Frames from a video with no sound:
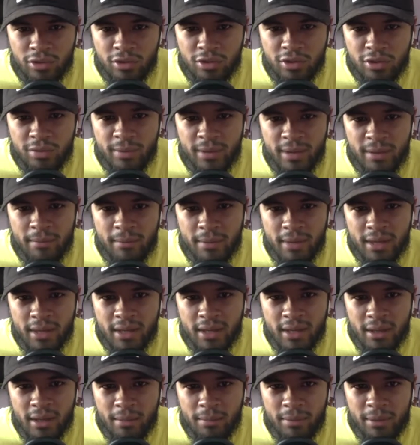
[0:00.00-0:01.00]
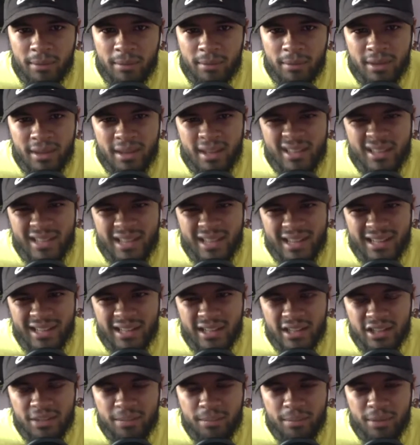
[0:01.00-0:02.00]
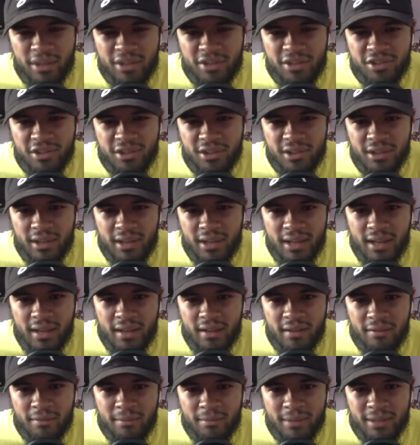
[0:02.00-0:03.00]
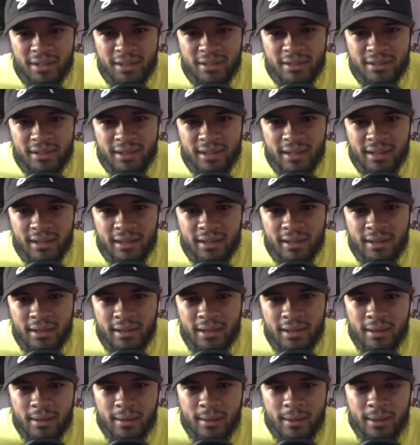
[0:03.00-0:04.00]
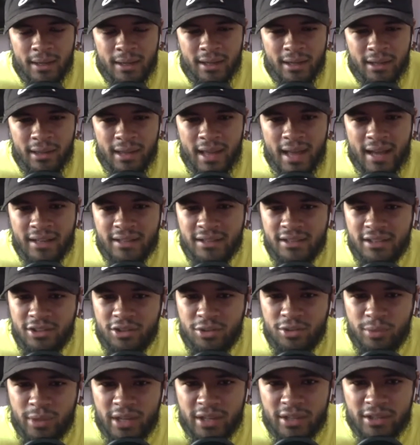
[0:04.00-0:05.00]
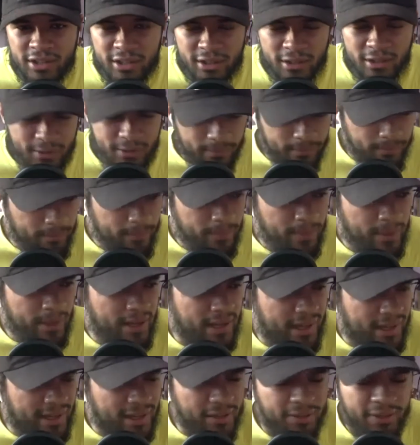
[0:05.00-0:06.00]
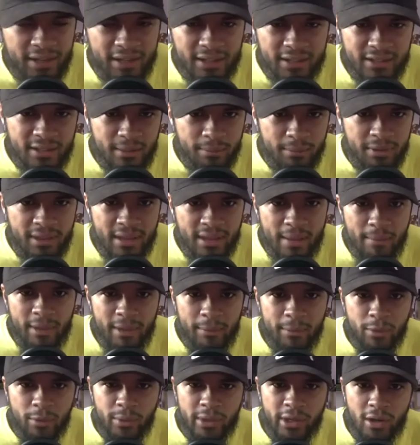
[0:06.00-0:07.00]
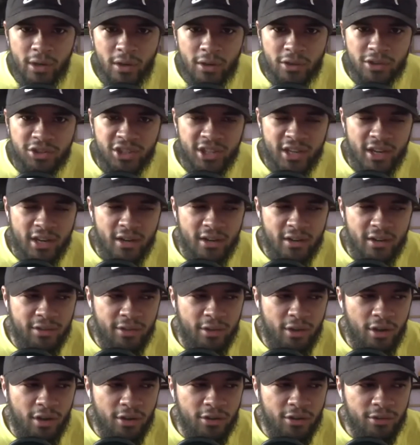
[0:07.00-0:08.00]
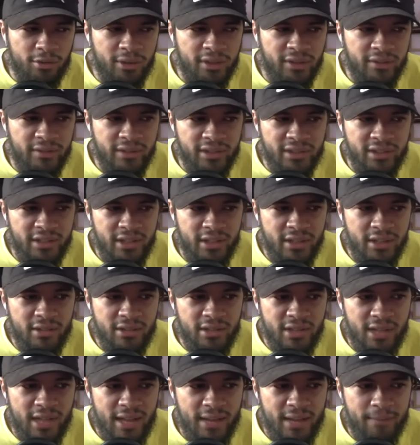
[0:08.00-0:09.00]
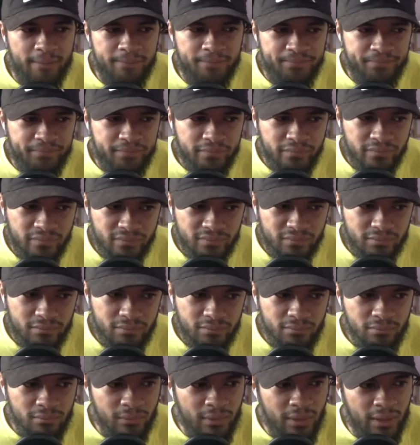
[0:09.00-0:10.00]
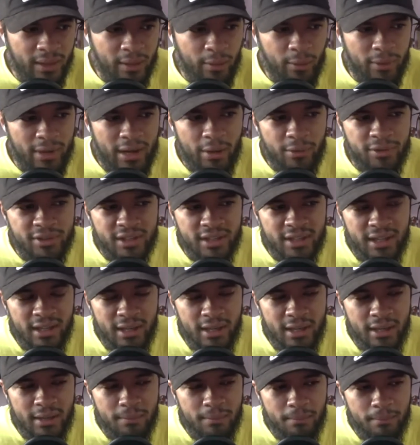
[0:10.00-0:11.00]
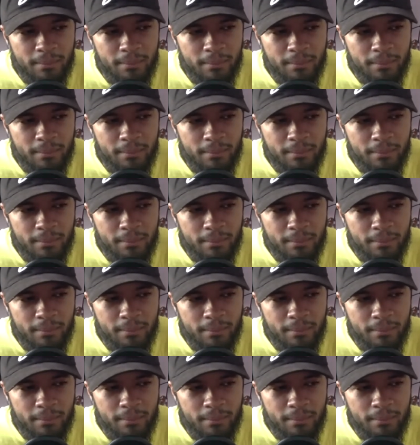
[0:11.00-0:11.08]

spend money on people, and that's like an expression of love because like in a lot of situations, and I think it's something that maybe we all share, all three of us here is like when I was a kid,